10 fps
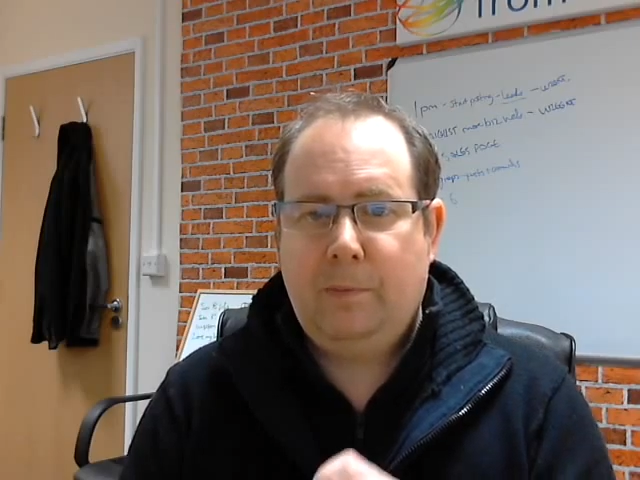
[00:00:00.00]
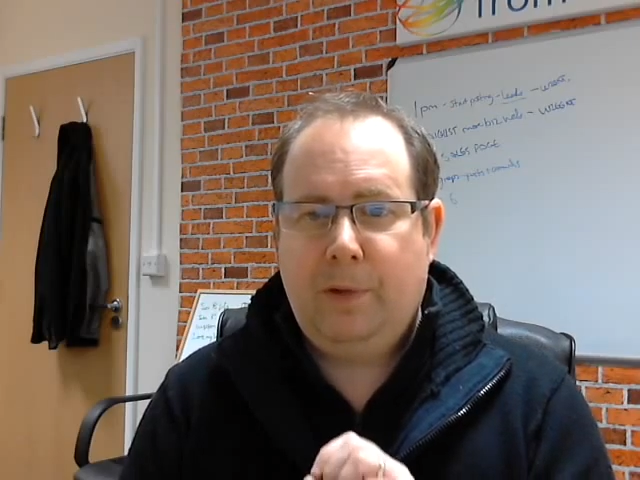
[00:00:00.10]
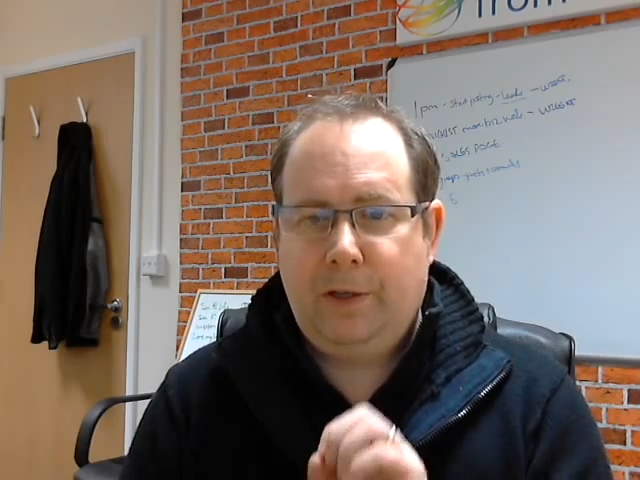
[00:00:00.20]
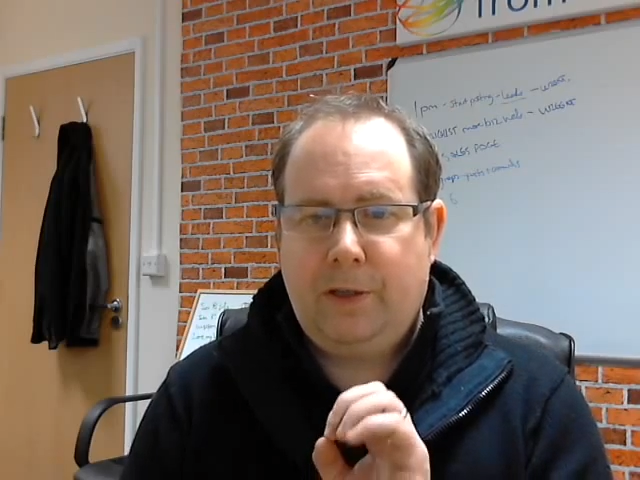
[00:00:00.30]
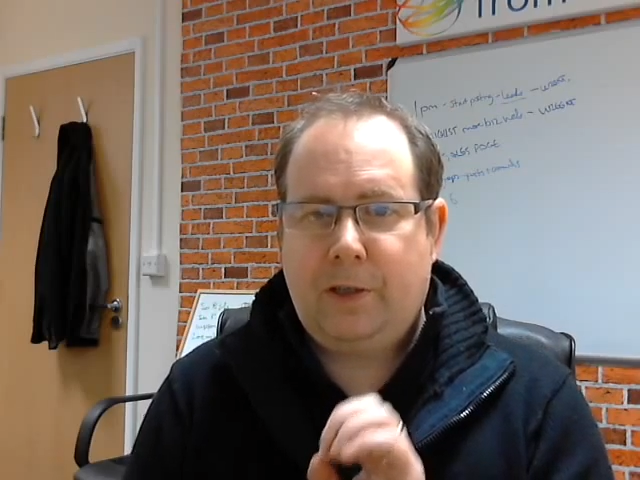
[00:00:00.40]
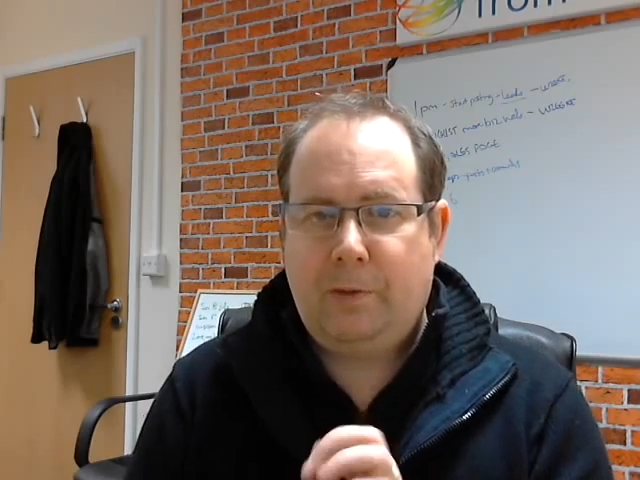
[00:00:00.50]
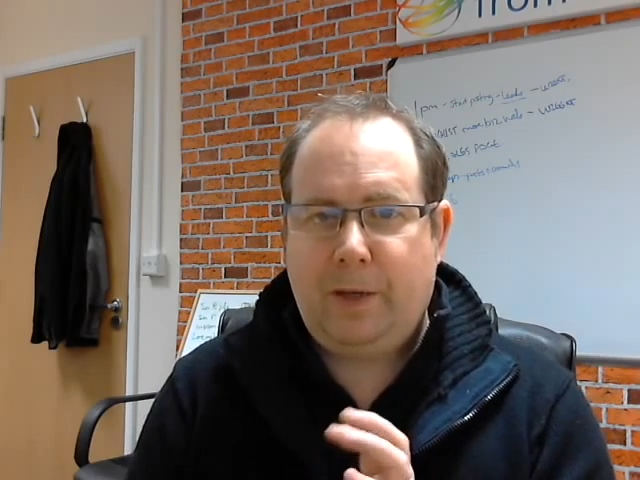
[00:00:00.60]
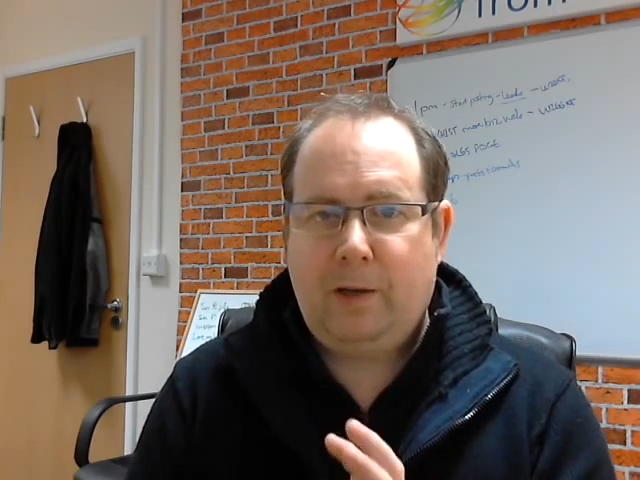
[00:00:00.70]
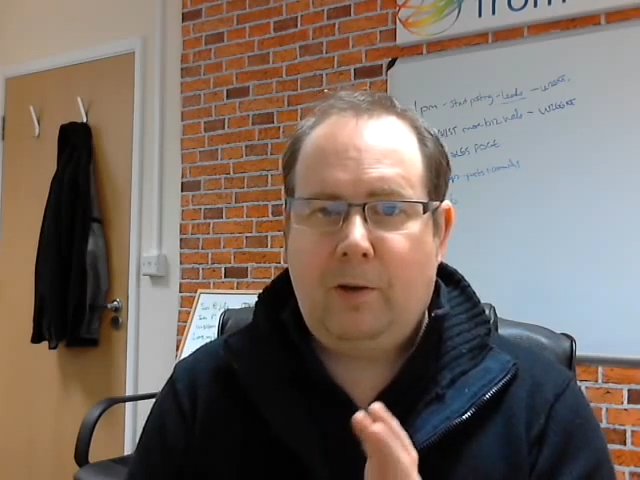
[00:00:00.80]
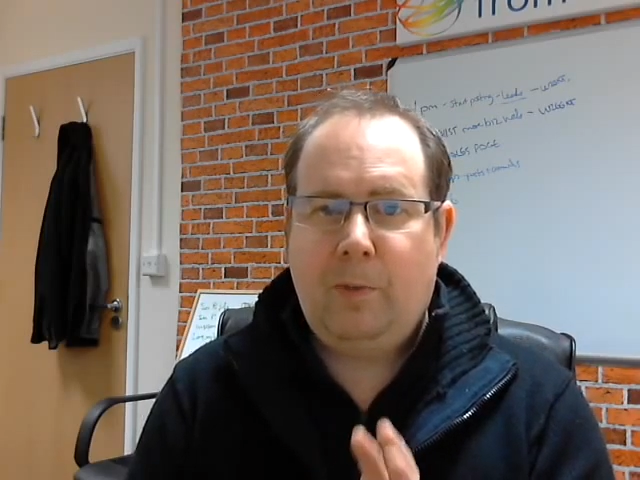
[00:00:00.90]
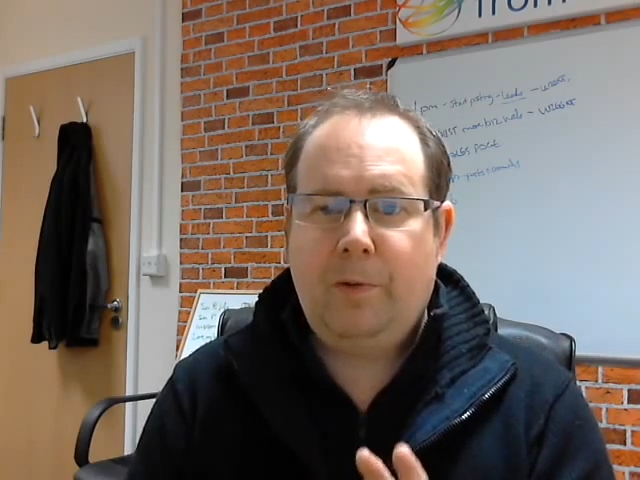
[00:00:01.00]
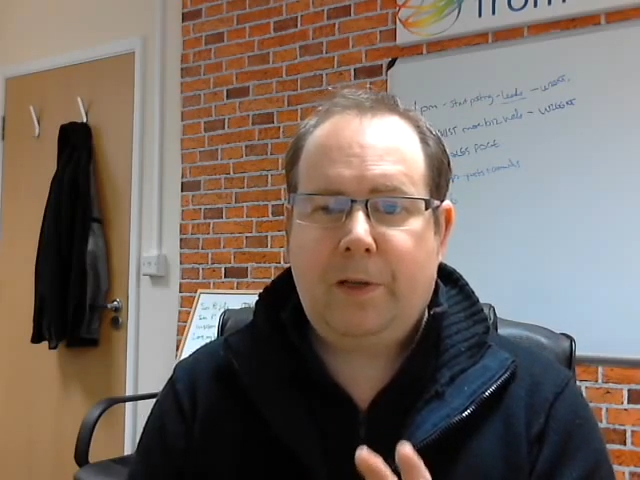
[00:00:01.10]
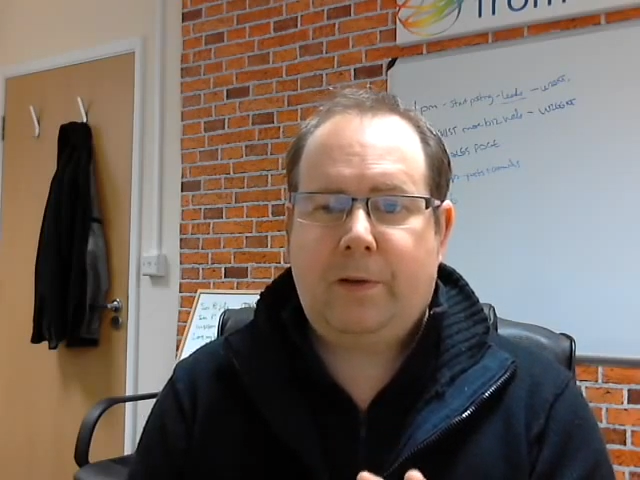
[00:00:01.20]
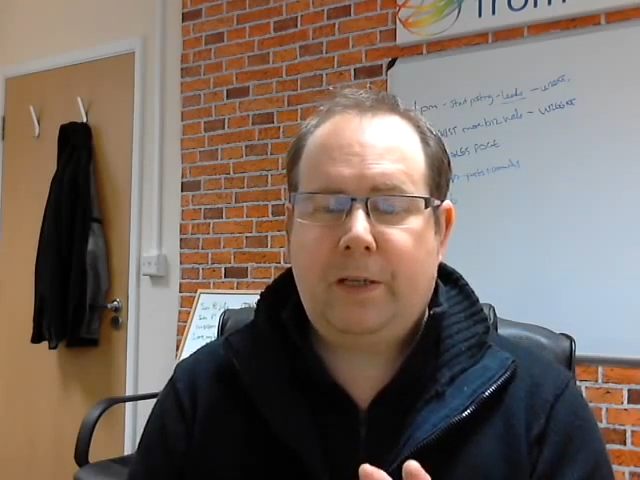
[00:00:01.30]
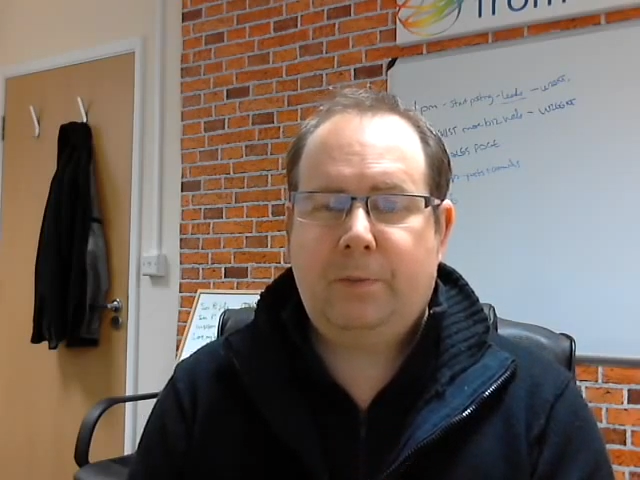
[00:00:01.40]
but there's going to be a lot more
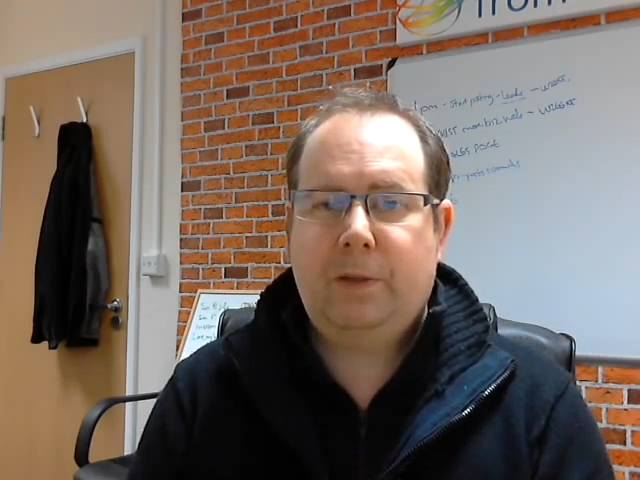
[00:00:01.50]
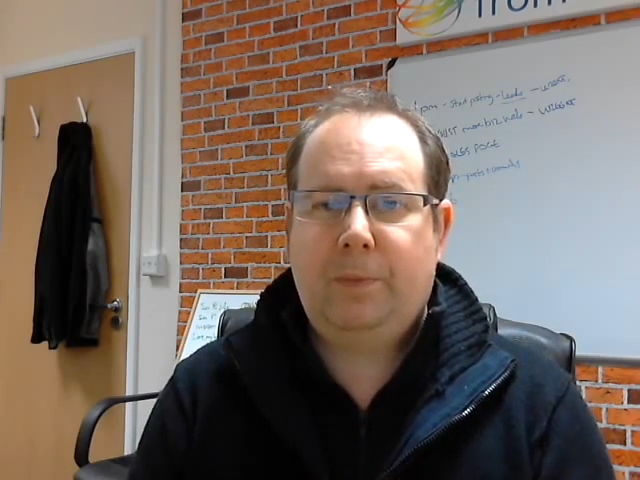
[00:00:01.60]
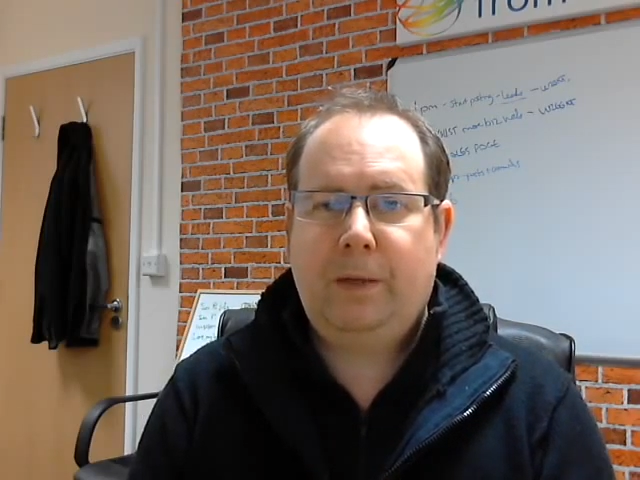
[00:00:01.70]
interaction with the